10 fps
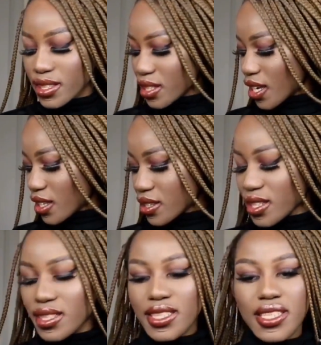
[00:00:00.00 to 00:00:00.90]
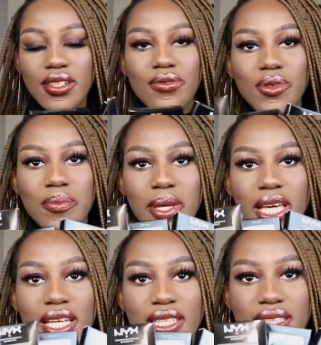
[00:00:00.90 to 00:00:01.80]
Yeah, I think there's like four
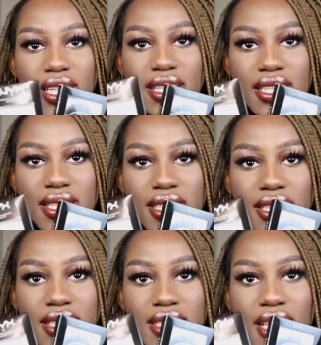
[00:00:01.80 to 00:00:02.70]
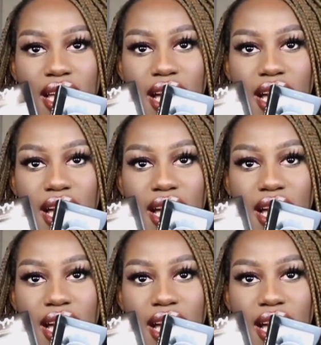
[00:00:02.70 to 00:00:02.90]
pairs, and this is